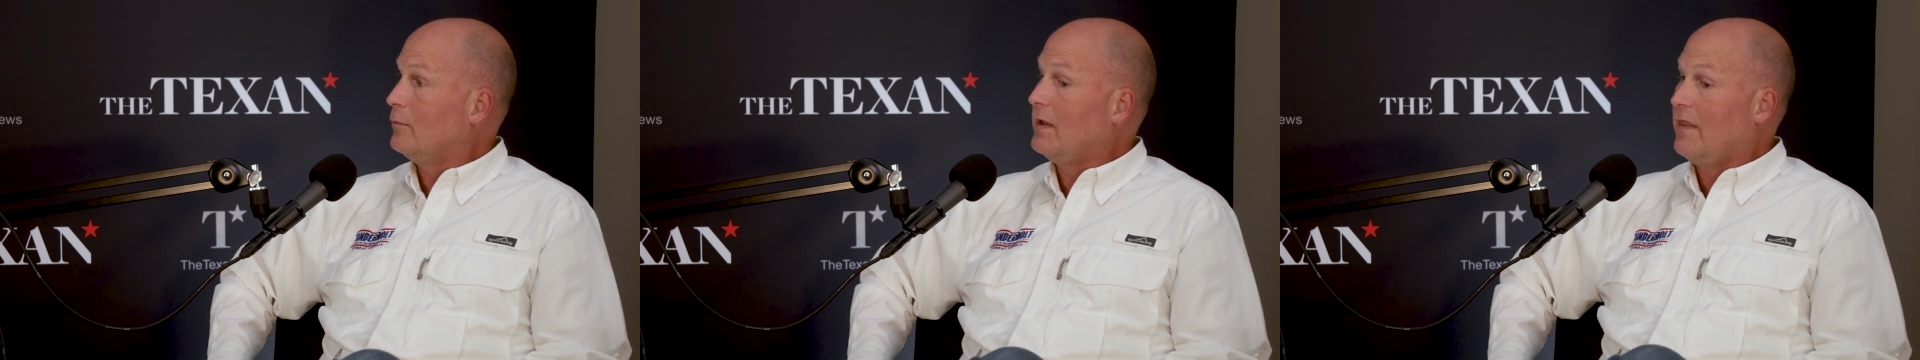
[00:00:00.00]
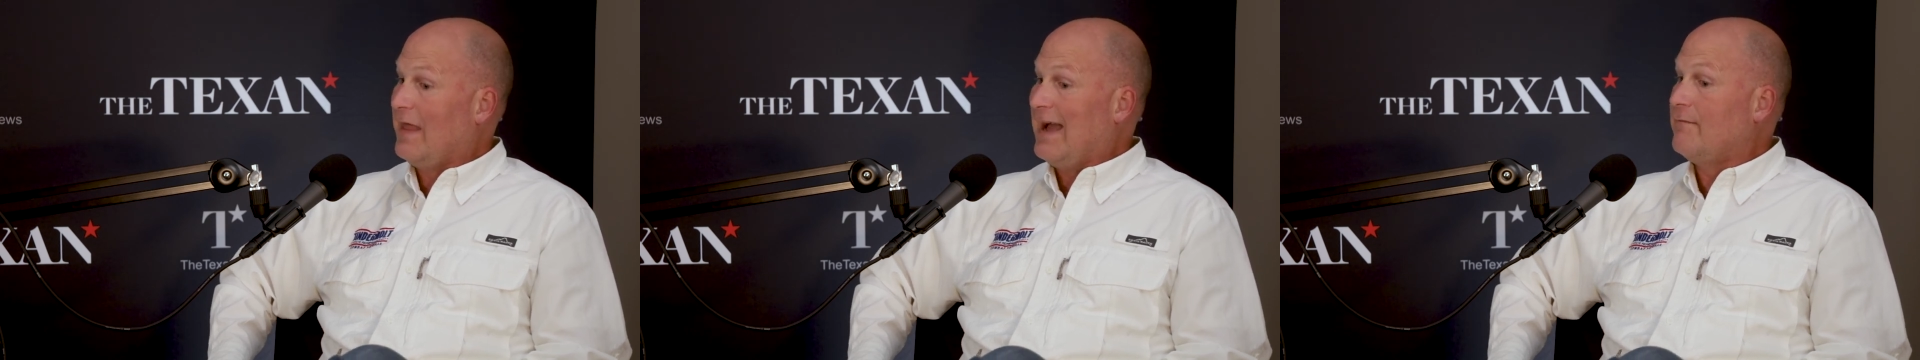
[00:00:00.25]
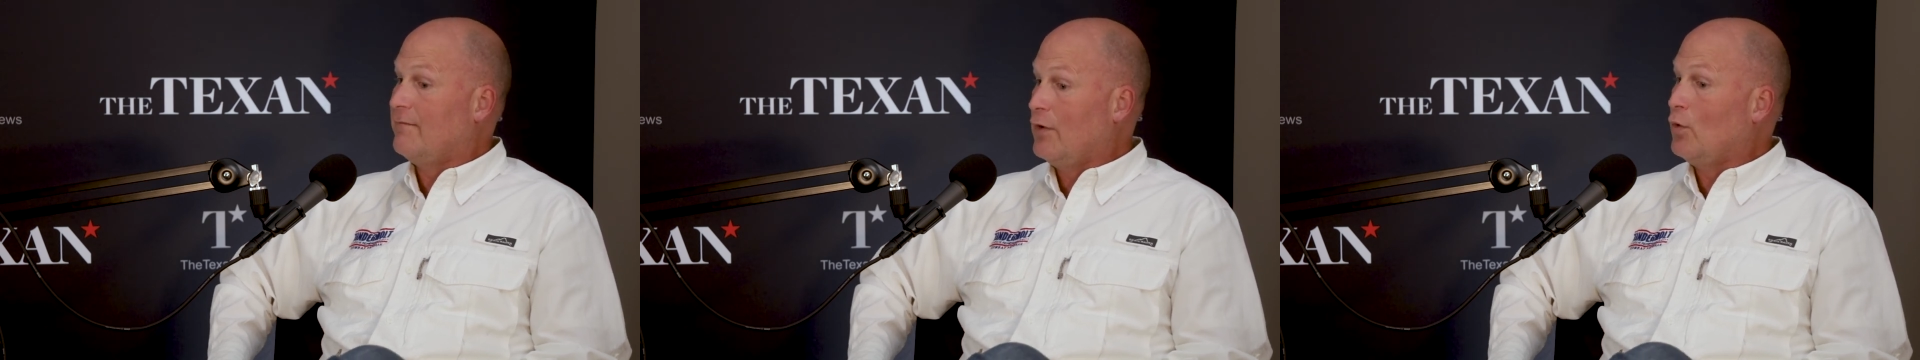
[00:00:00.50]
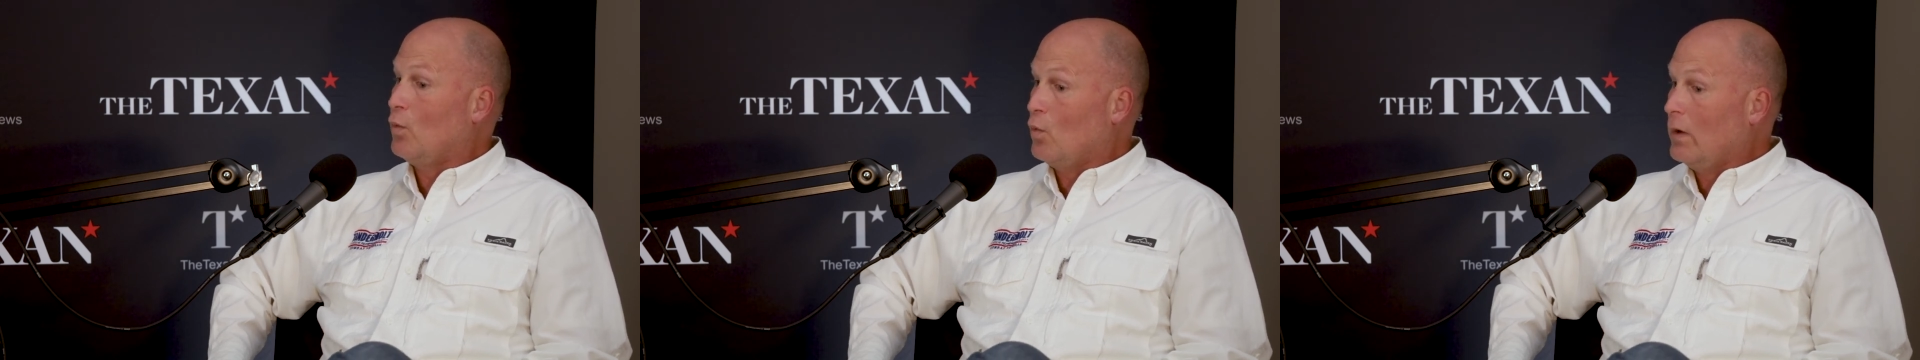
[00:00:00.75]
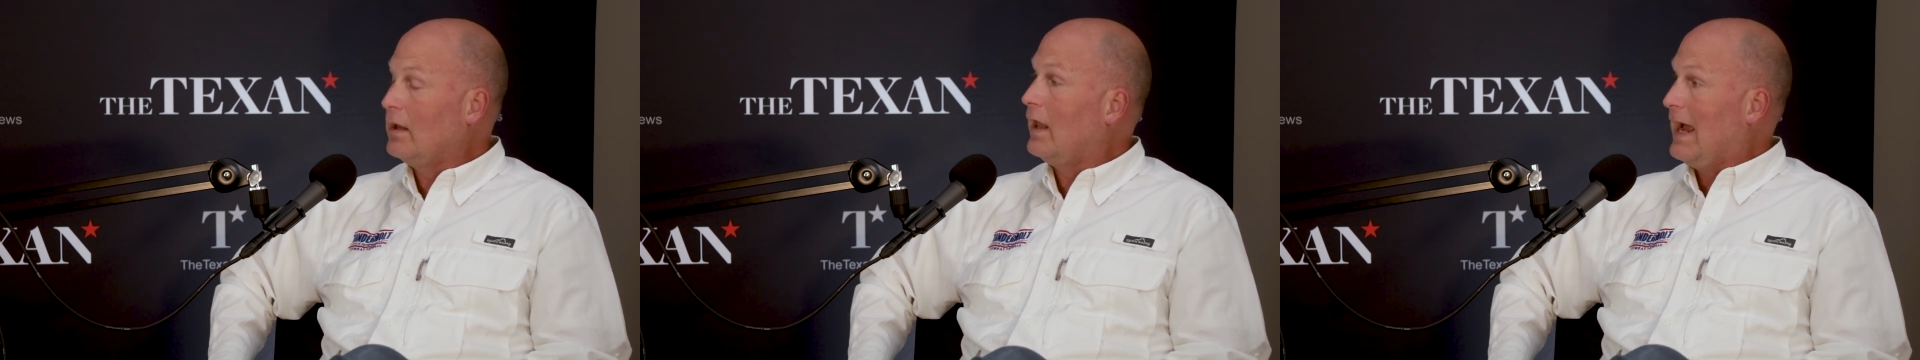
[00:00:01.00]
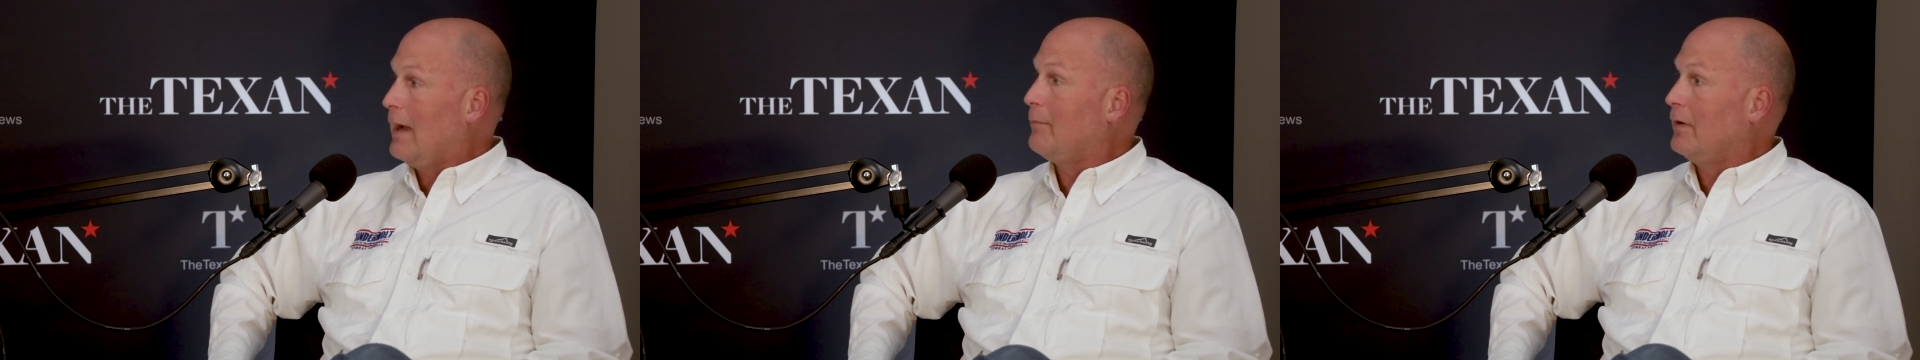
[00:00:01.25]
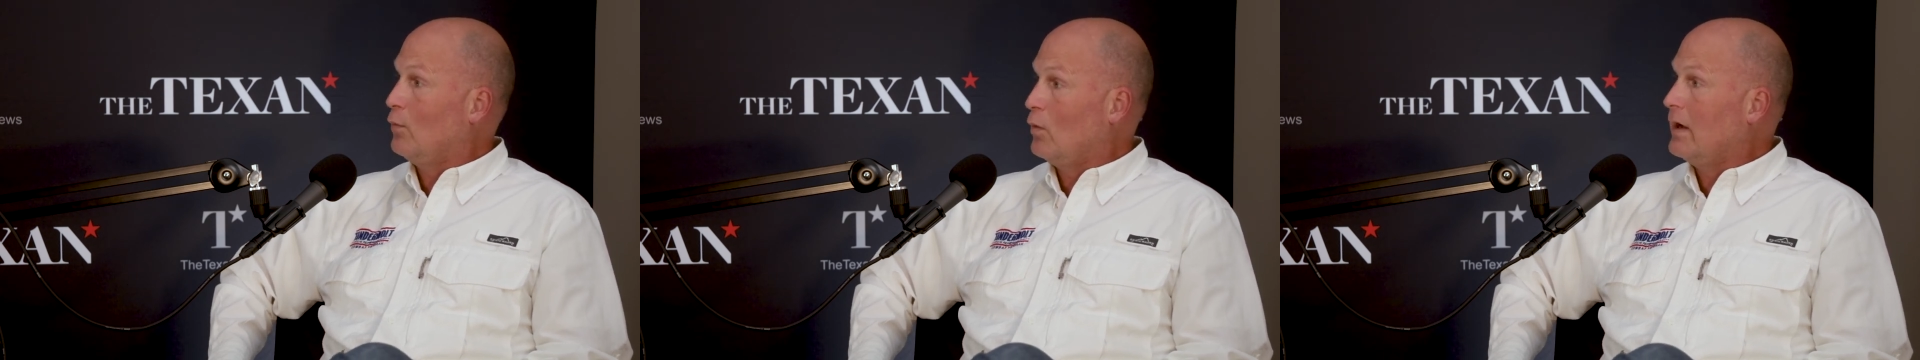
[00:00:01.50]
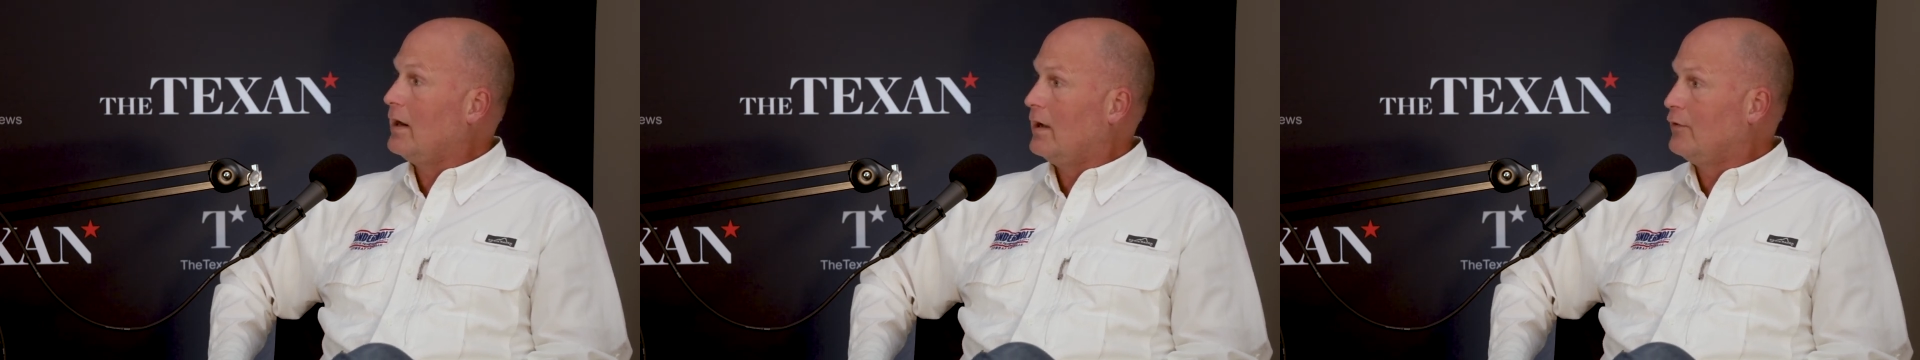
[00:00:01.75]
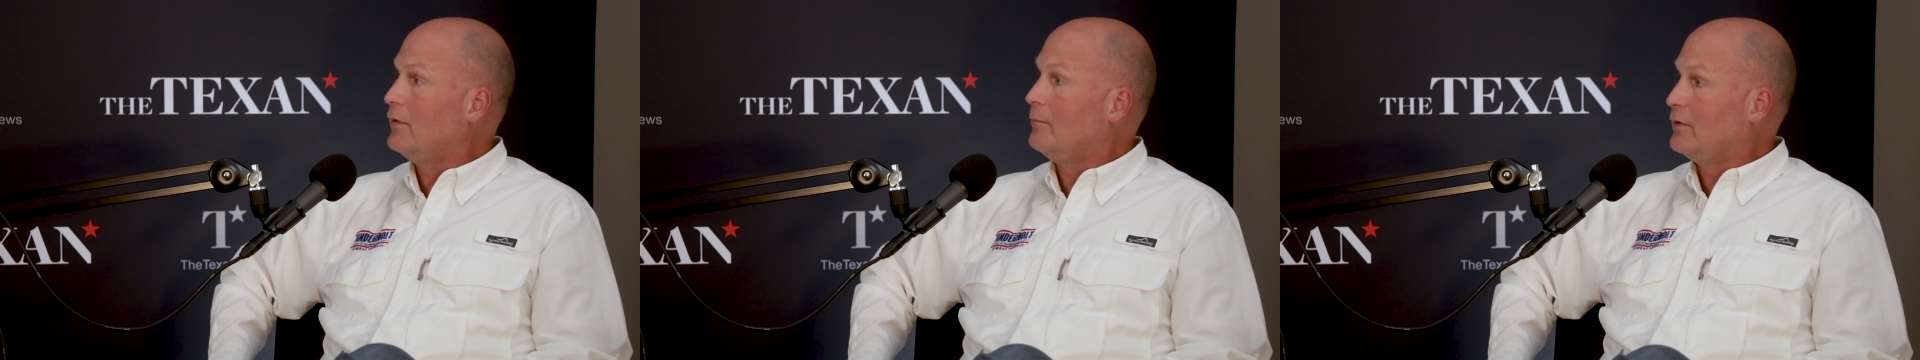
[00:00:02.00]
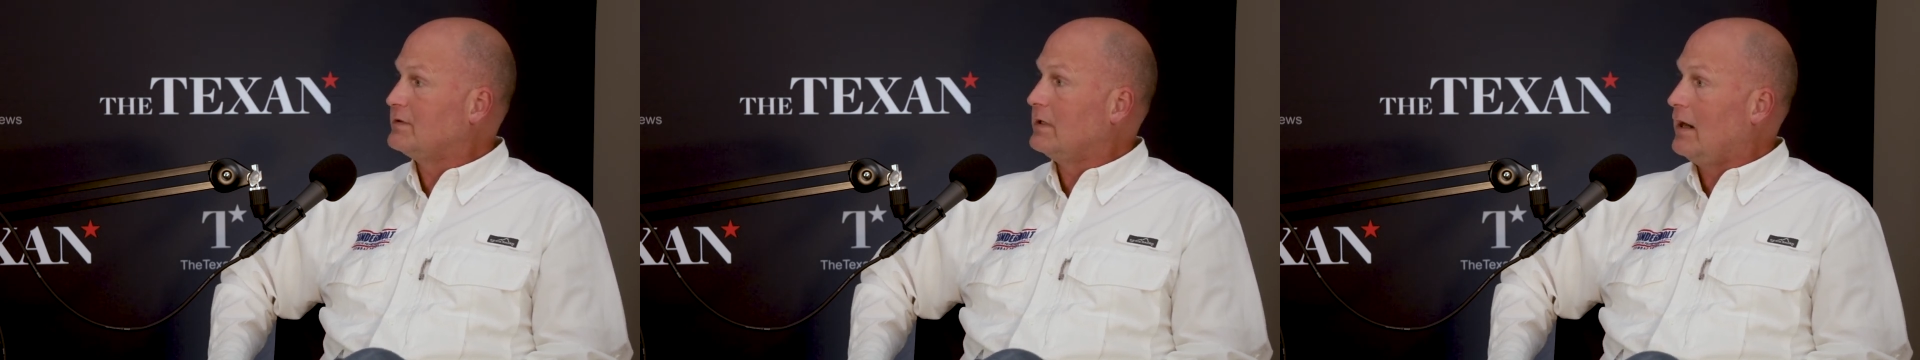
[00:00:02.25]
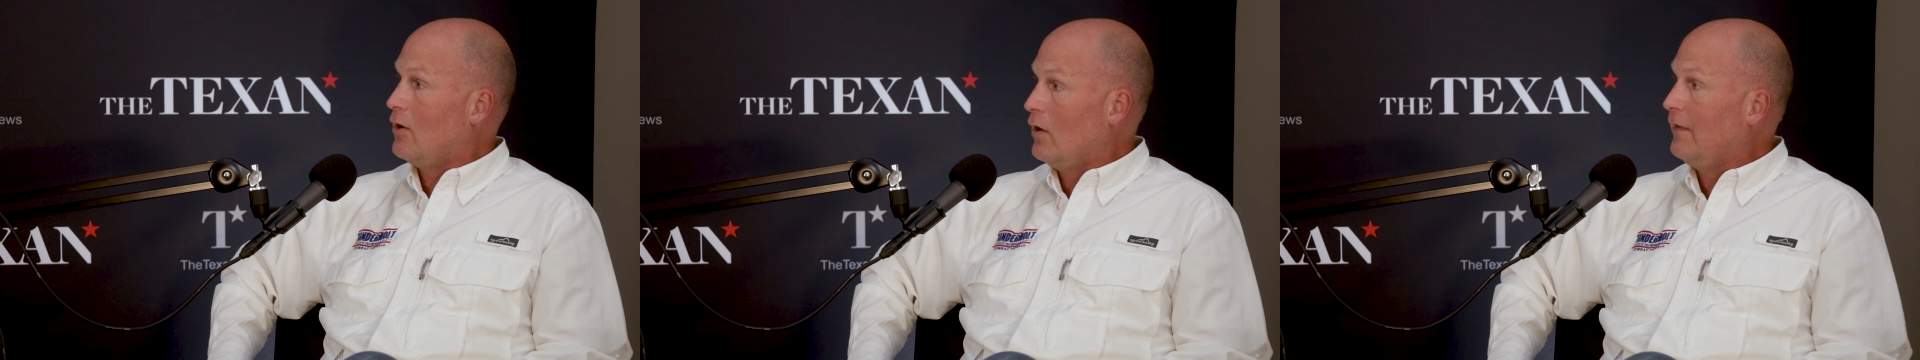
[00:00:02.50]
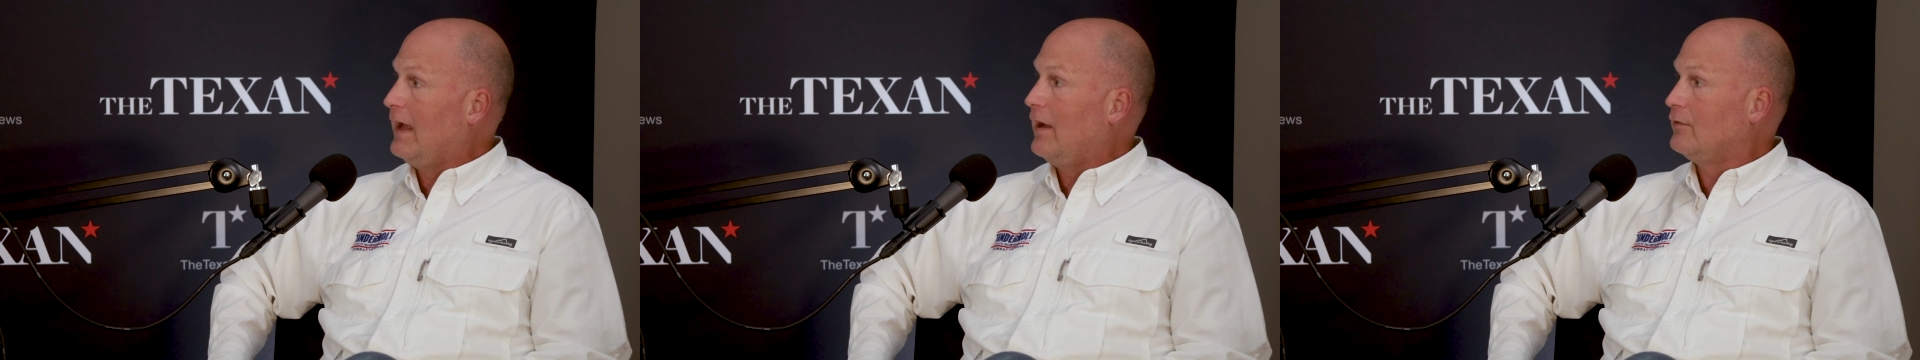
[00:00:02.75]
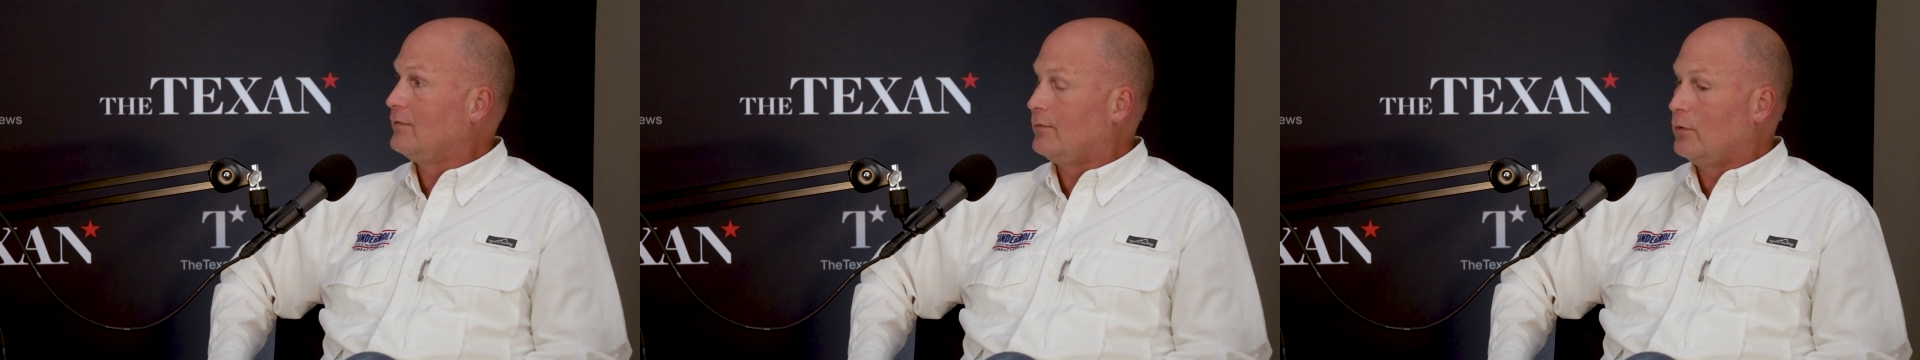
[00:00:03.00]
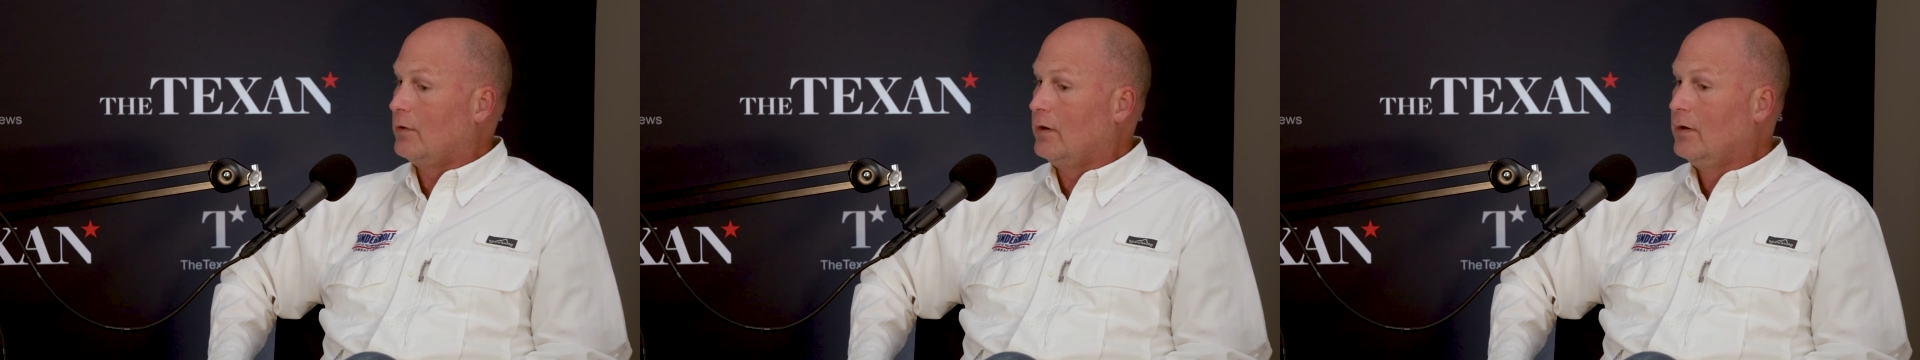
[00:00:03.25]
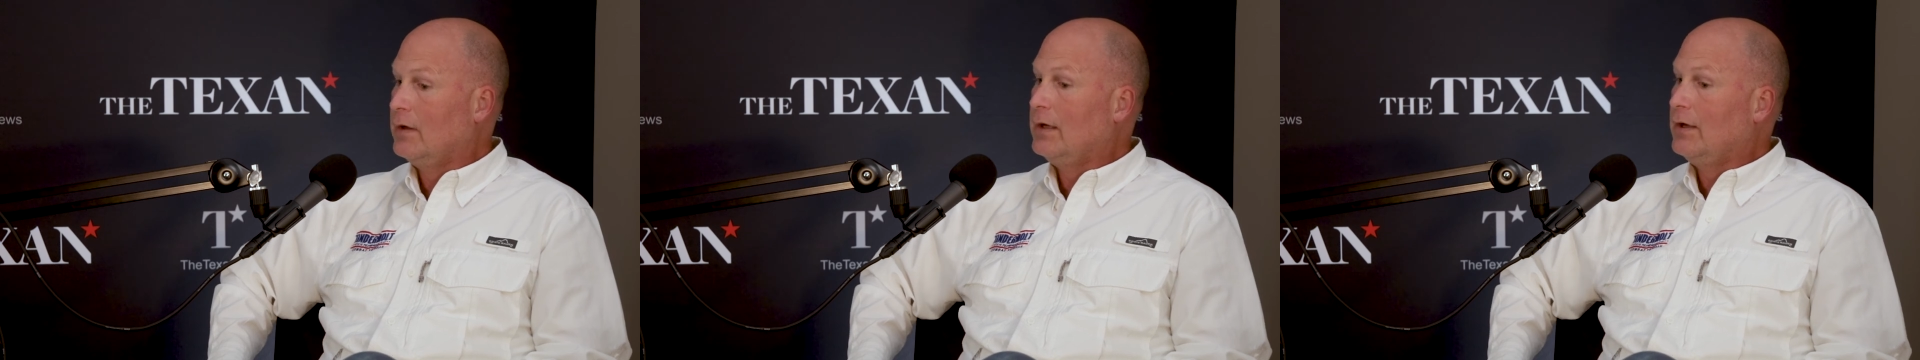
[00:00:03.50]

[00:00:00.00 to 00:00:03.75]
But that vote will happen 100% on the House floor,